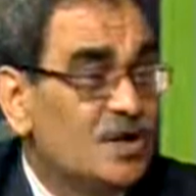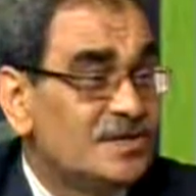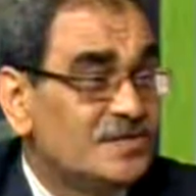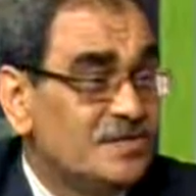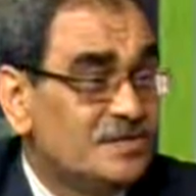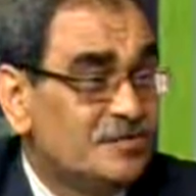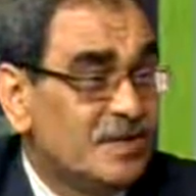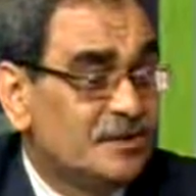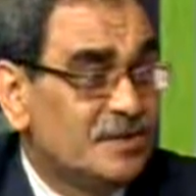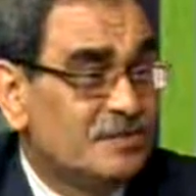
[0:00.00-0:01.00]
1/3
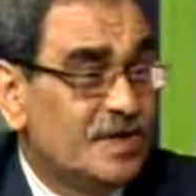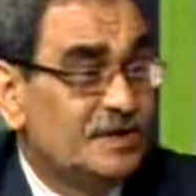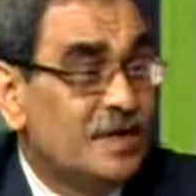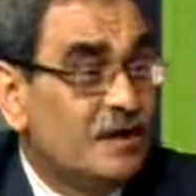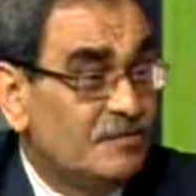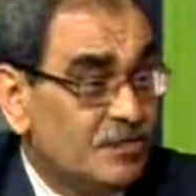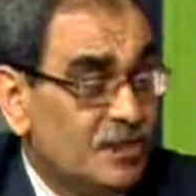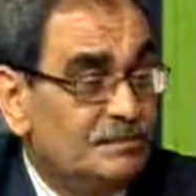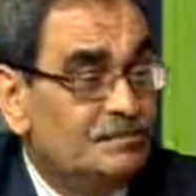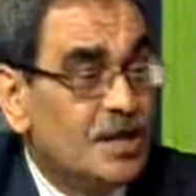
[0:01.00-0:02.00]
of our demand
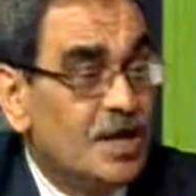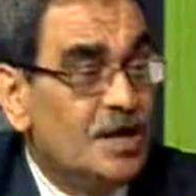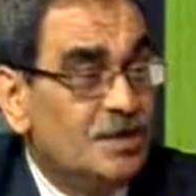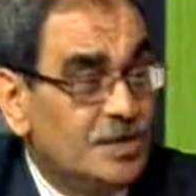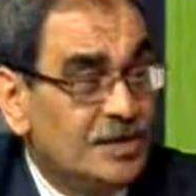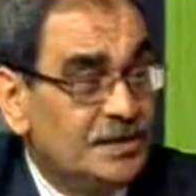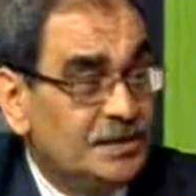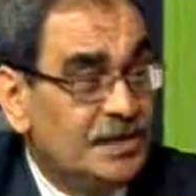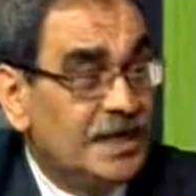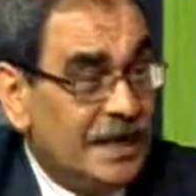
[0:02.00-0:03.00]
from
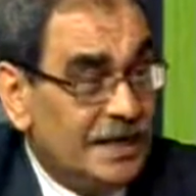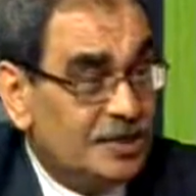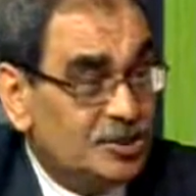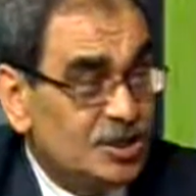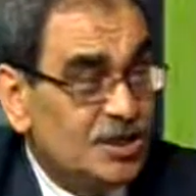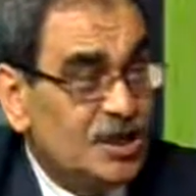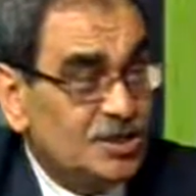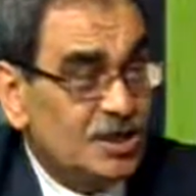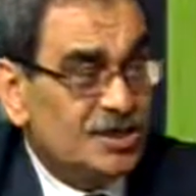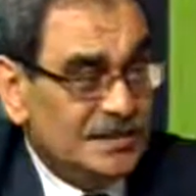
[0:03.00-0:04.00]
wind energy.
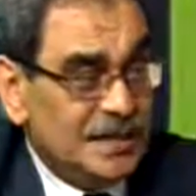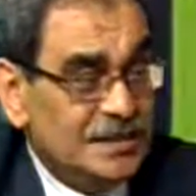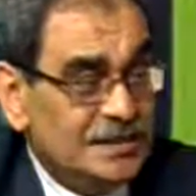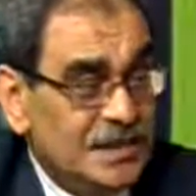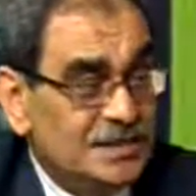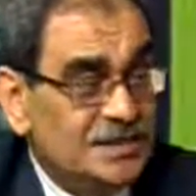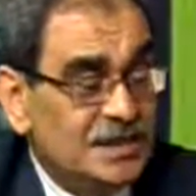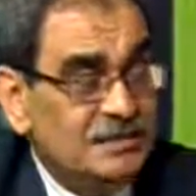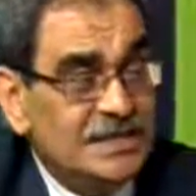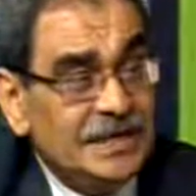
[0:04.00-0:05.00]
So that's
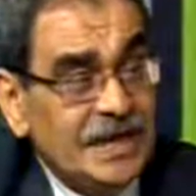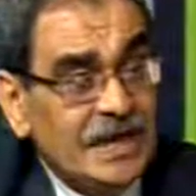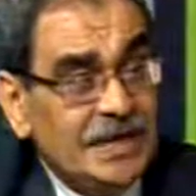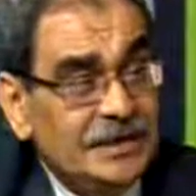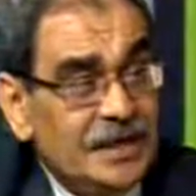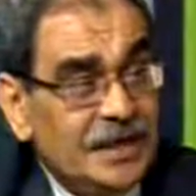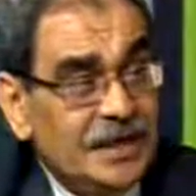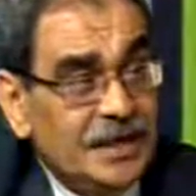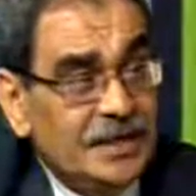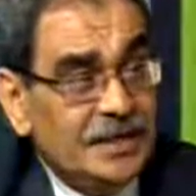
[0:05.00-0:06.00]
something,
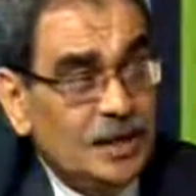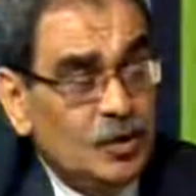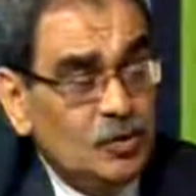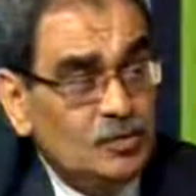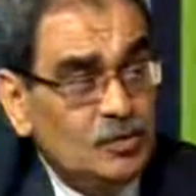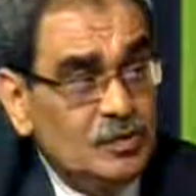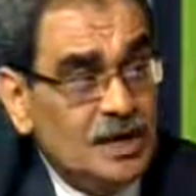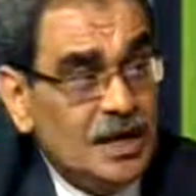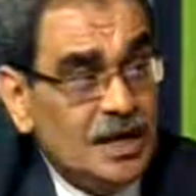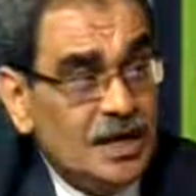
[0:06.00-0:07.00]
and
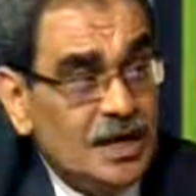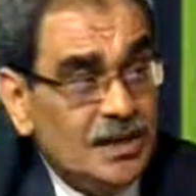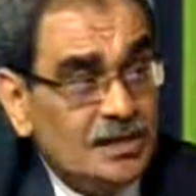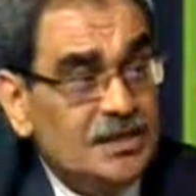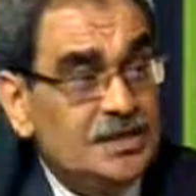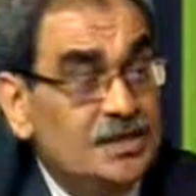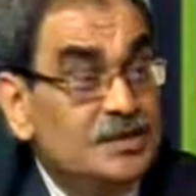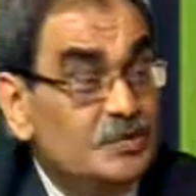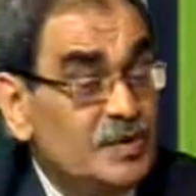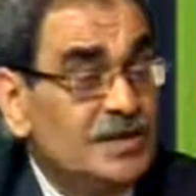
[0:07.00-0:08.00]
also
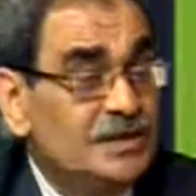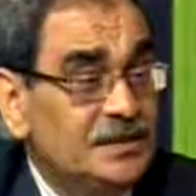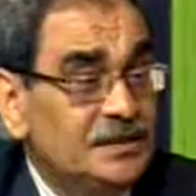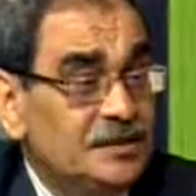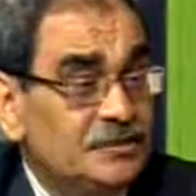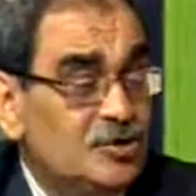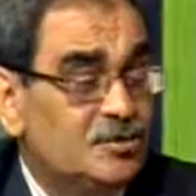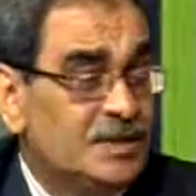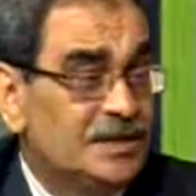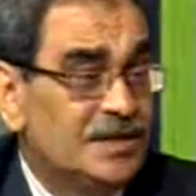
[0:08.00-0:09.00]
the wind
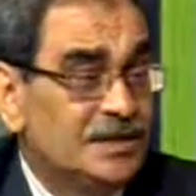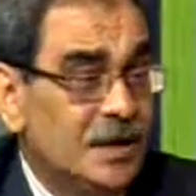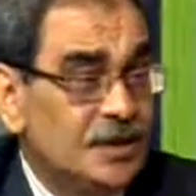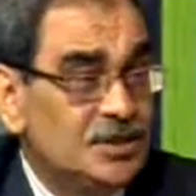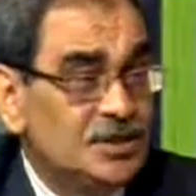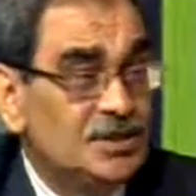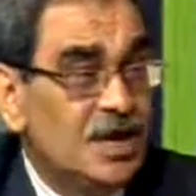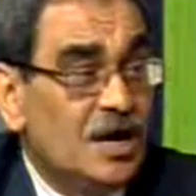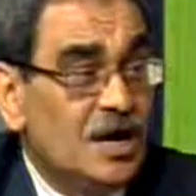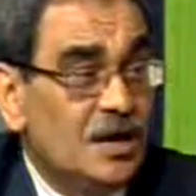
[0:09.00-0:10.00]
turbine
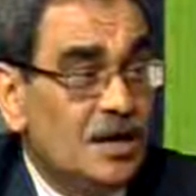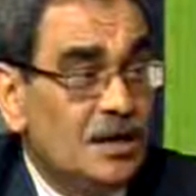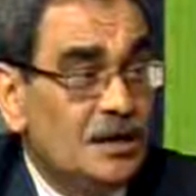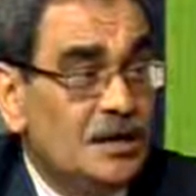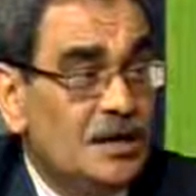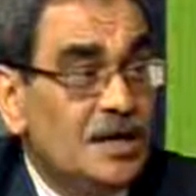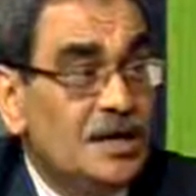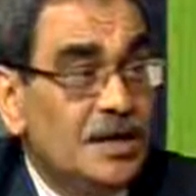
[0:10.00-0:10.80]
technologies are